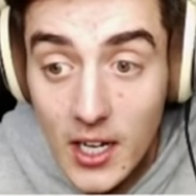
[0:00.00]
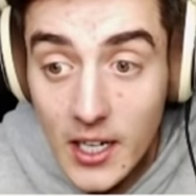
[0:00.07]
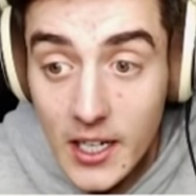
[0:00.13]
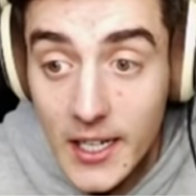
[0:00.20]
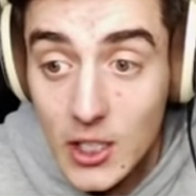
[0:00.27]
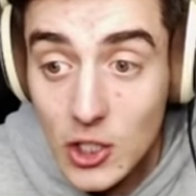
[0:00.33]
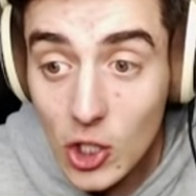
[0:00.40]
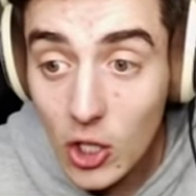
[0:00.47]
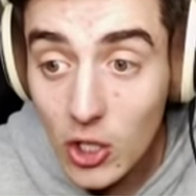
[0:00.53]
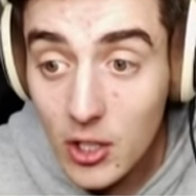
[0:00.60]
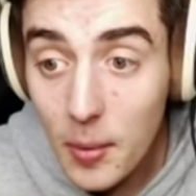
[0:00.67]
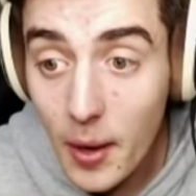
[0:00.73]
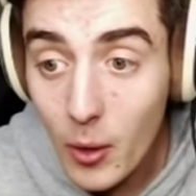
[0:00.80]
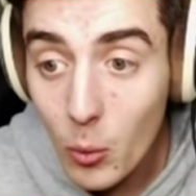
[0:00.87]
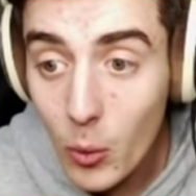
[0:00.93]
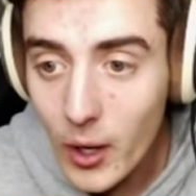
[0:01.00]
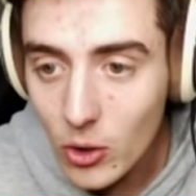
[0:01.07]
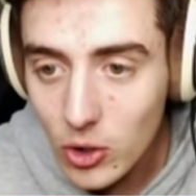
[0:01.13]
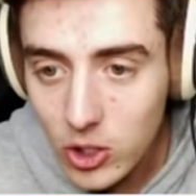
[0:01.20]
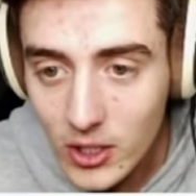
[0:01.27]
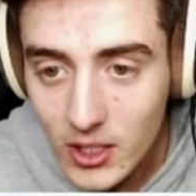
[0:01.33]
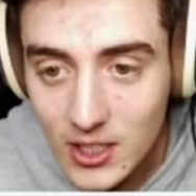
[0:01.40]
He took about, wait,
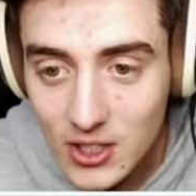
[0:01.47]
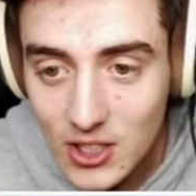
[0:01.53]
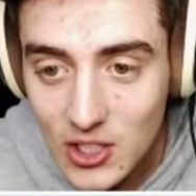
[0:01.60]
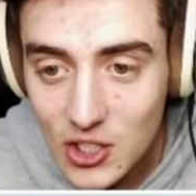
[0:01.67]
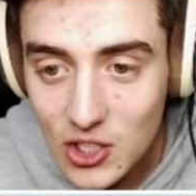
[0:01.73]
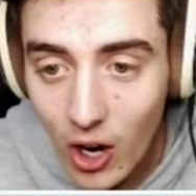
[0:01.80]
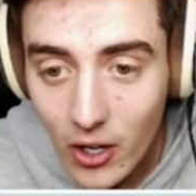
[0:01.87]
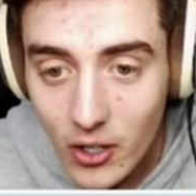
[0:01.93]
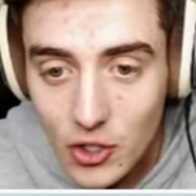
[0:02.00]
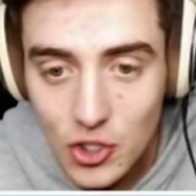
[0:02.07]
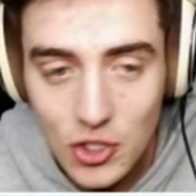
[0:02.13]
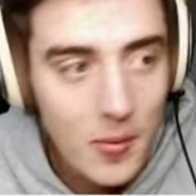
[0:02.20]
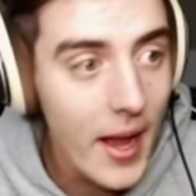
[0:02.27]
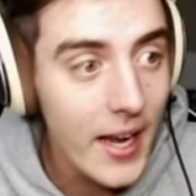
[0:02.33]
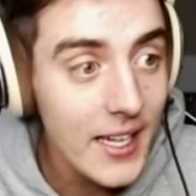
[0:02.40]
look at this archer, man.